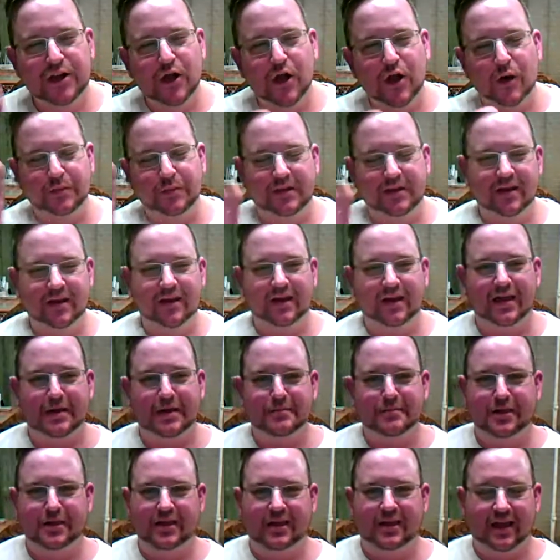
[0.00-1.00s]
No, I'm kidding.
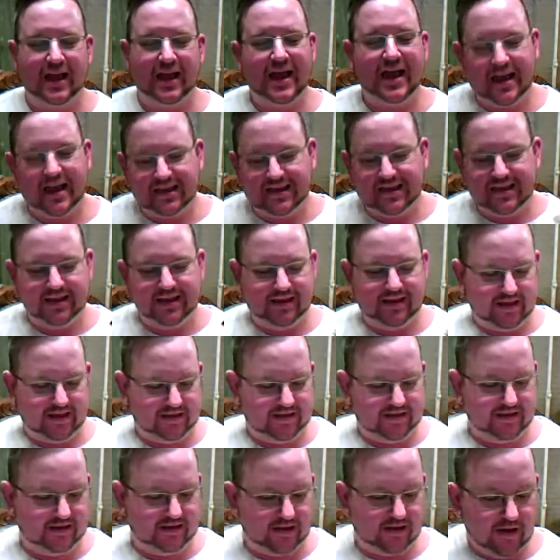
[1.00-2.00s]
I
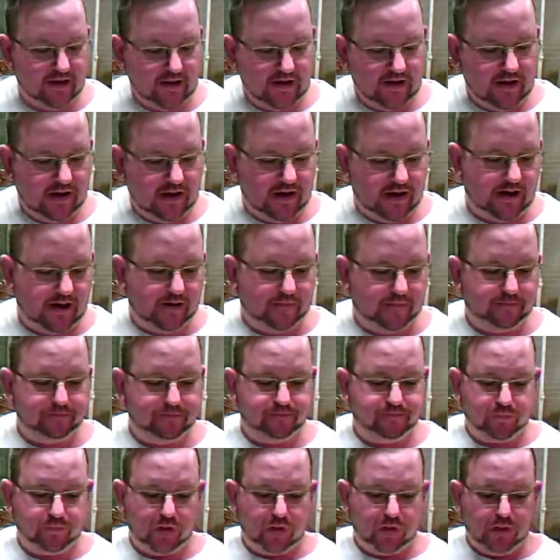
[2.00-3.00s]
kid.
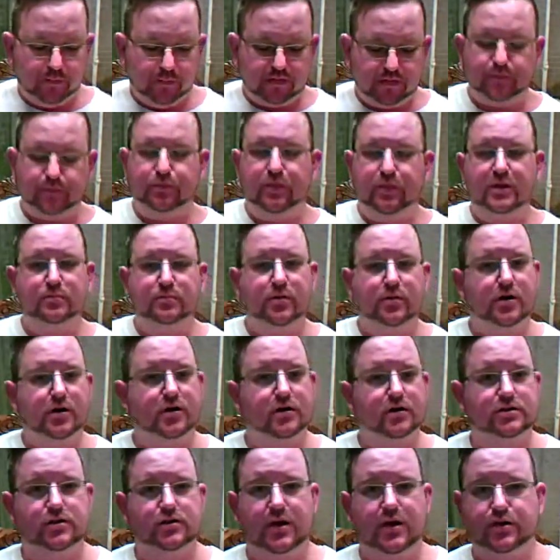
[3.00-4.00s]
But the Blick
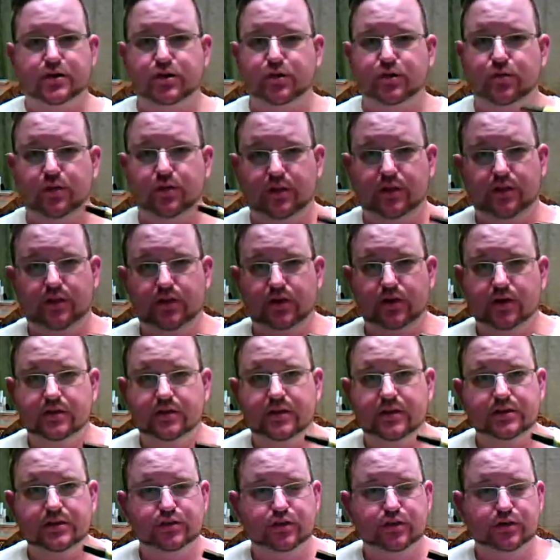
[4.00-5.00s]
markers are actually really
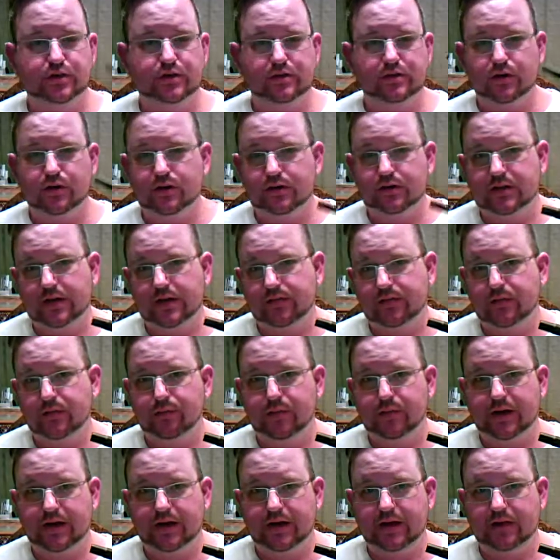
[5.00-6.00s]
good. These you can definitely
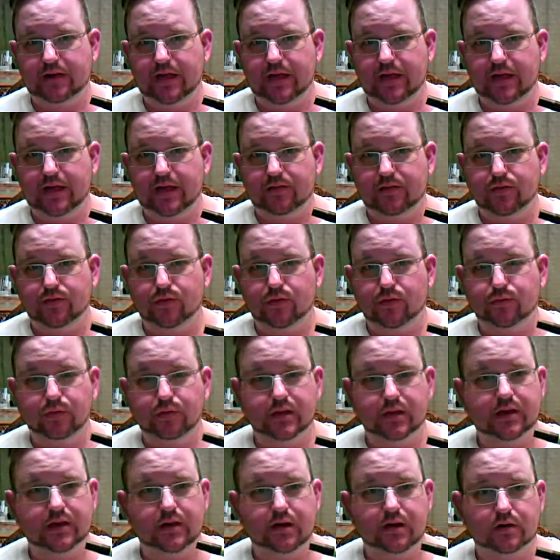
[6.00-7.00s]
buy online through the
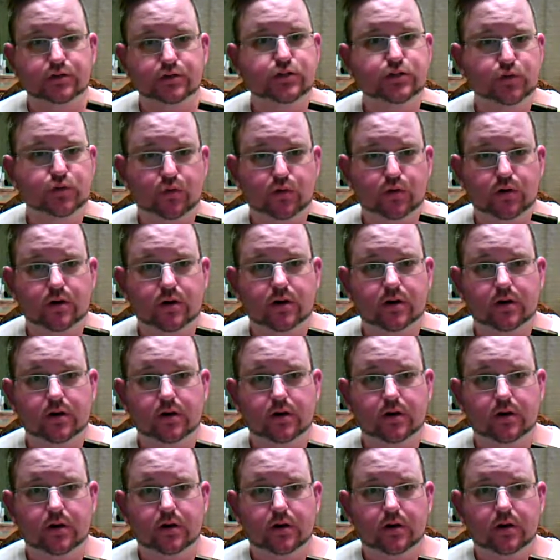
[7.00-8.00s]
Blick art store,
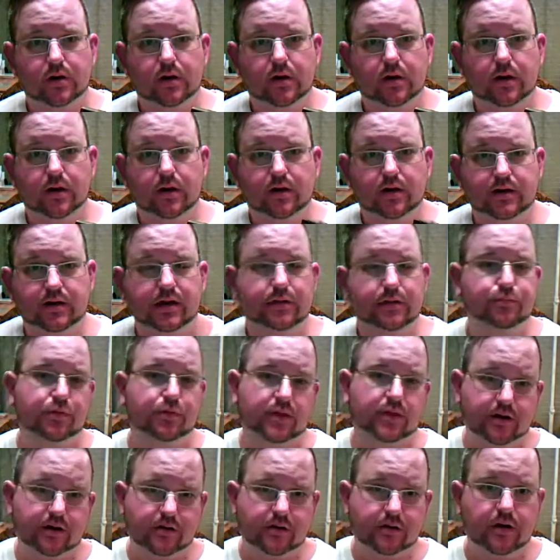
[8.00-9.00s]
Dick
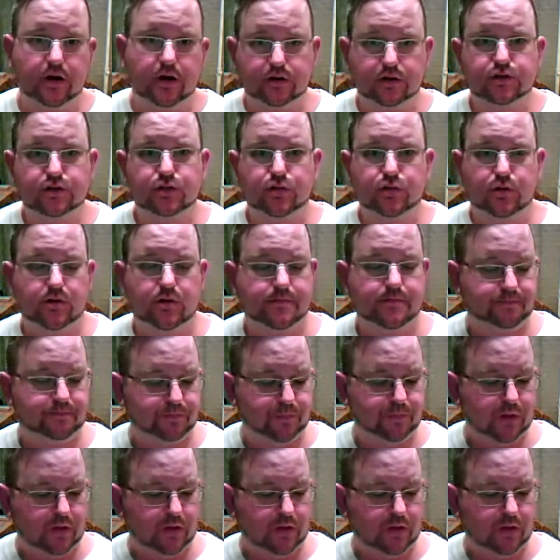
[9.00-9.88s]
Blick art store.